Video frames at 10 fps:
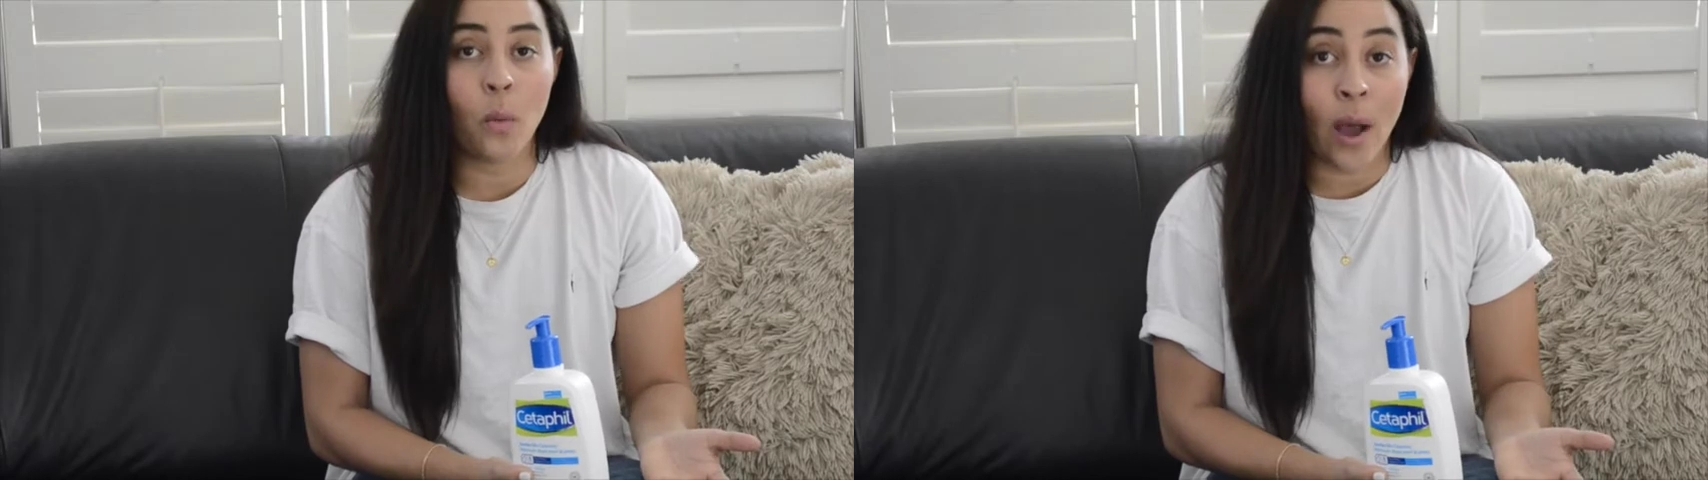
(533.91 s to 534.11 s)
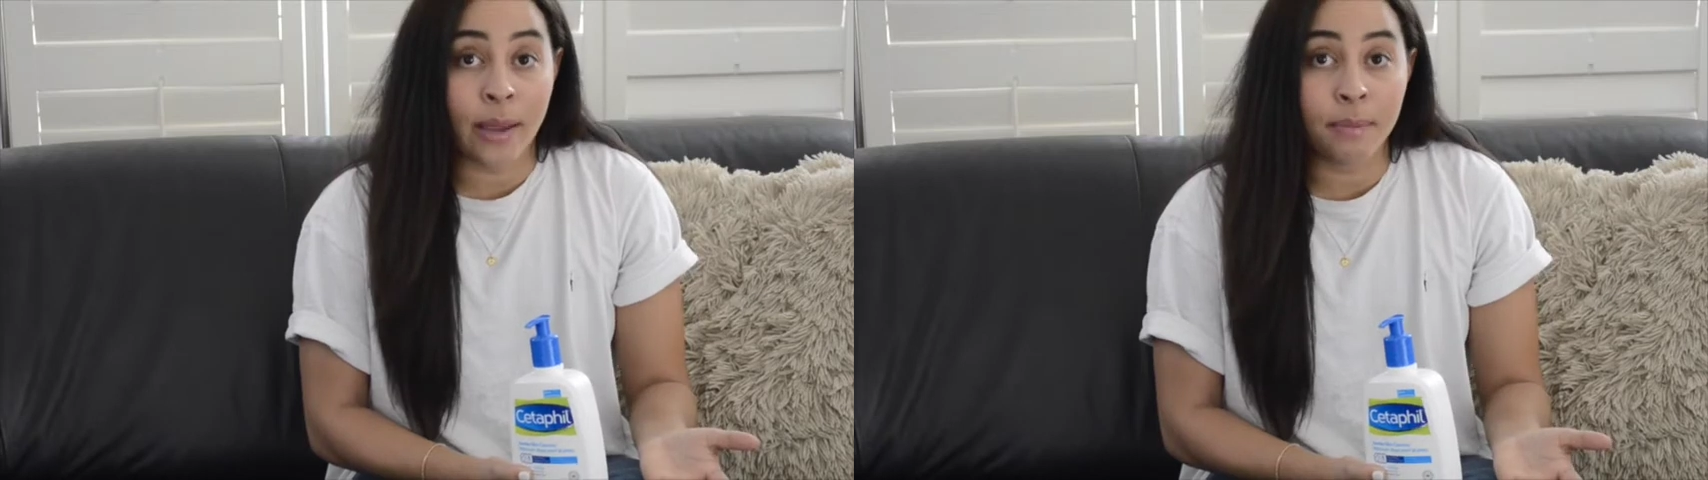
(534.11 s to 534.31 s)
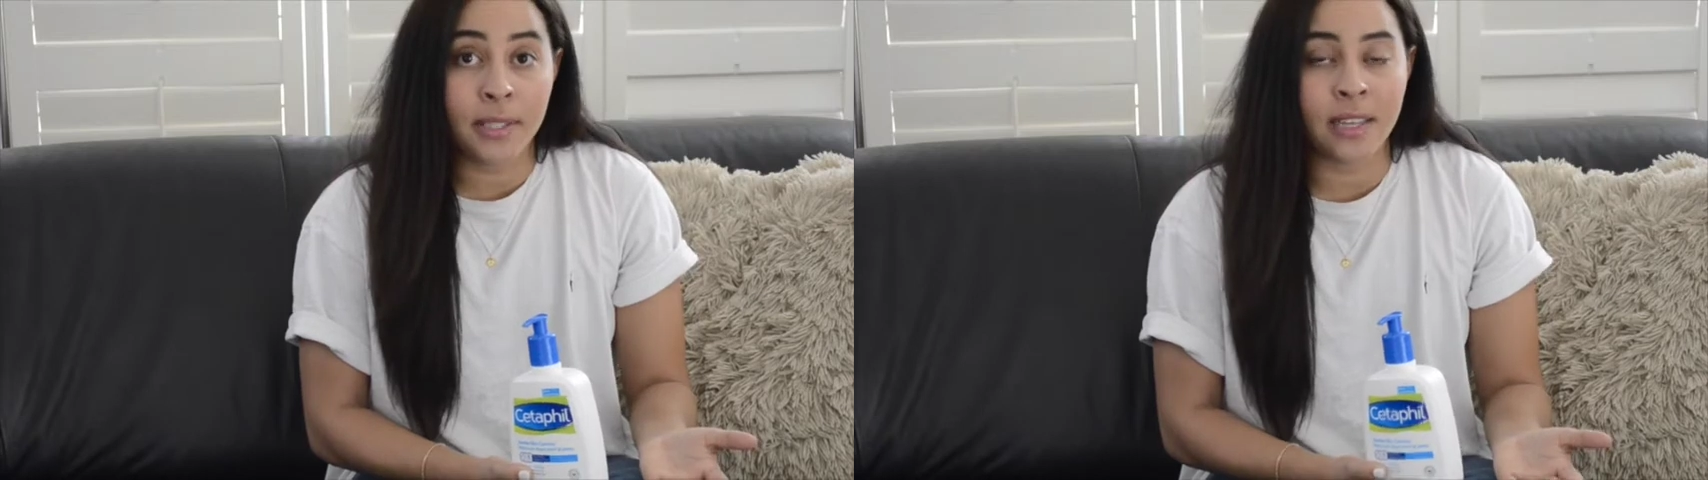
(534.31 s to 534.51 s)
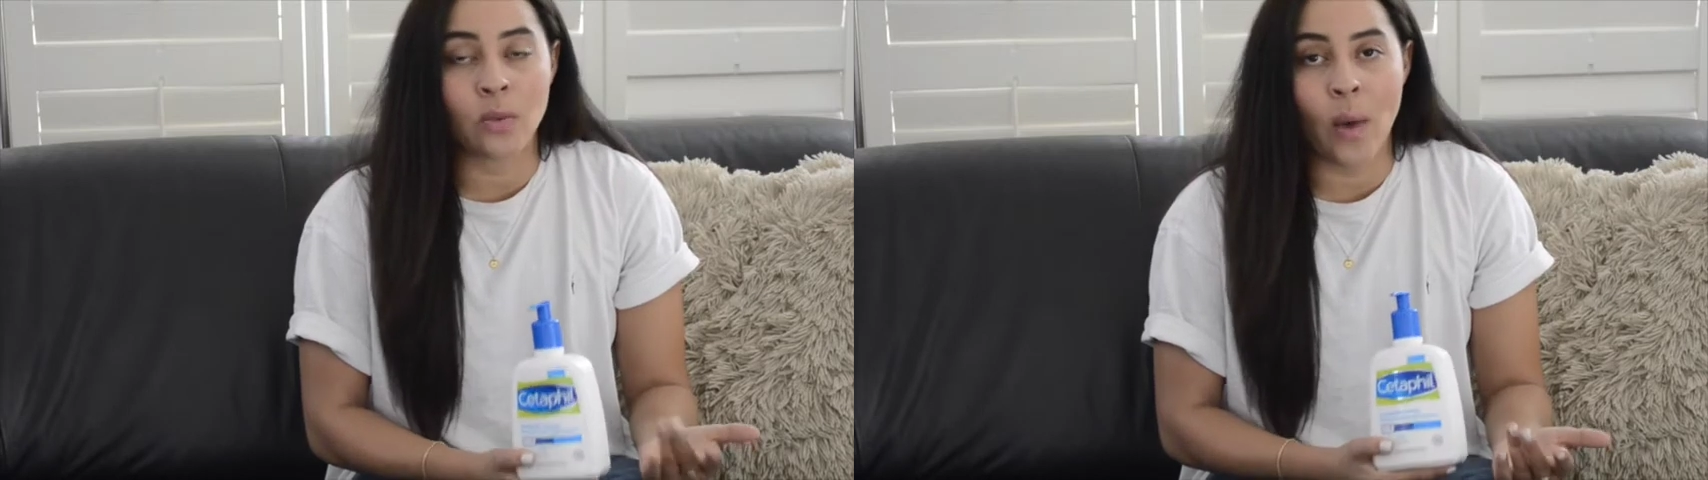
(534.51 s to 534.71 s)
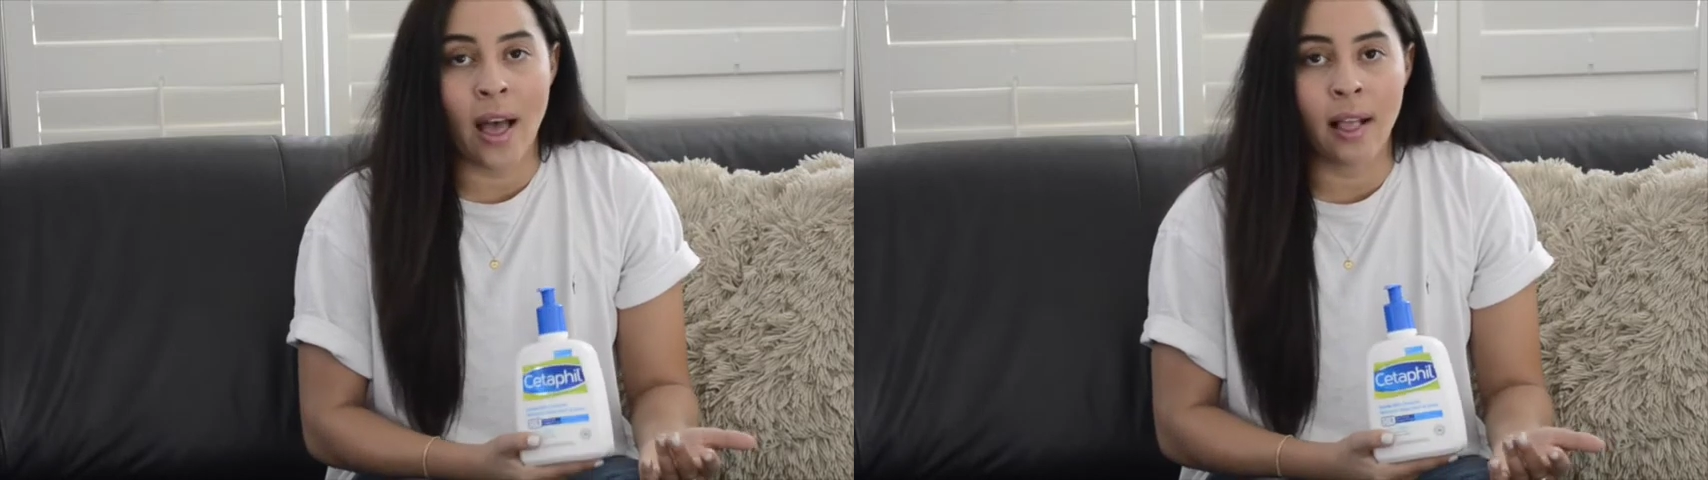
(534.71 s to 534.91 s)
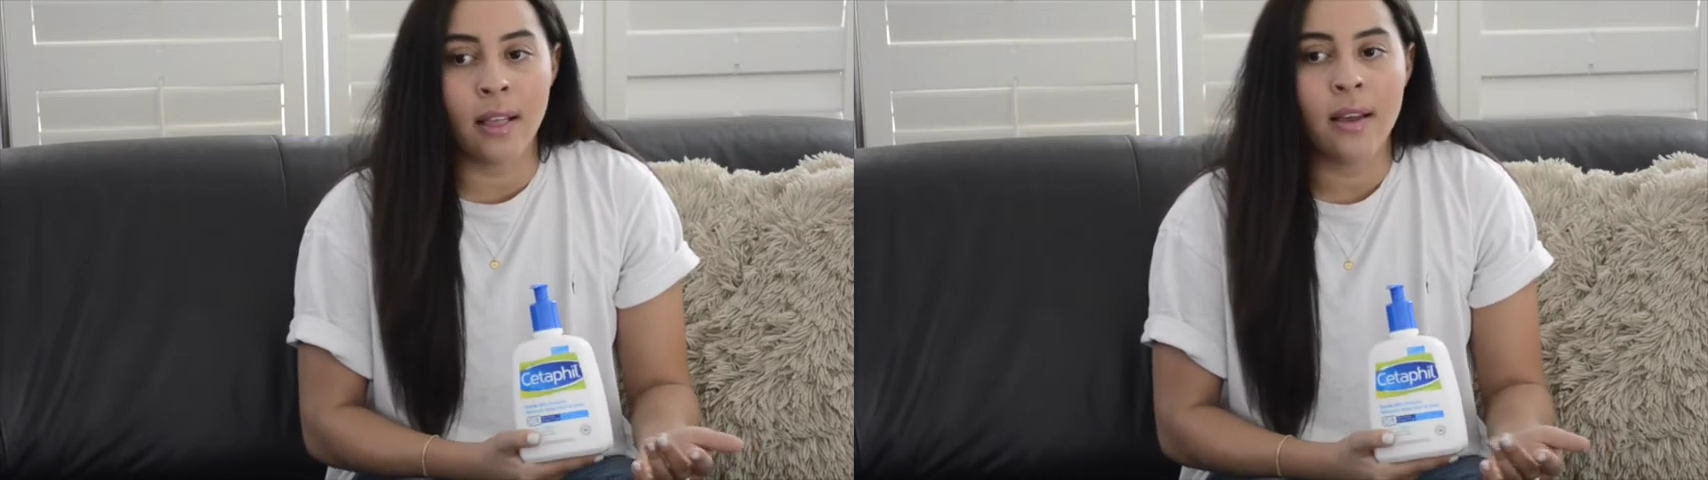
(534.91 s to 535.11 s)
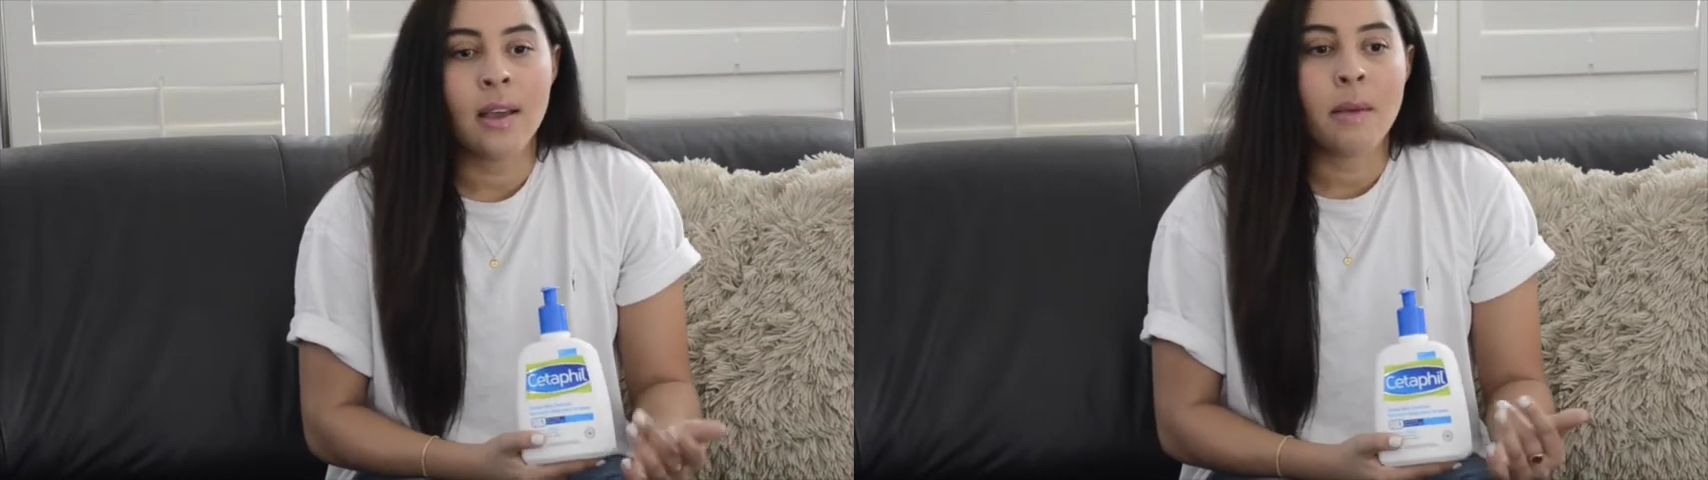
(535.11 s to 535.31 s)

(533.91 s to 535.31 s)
wipes as well,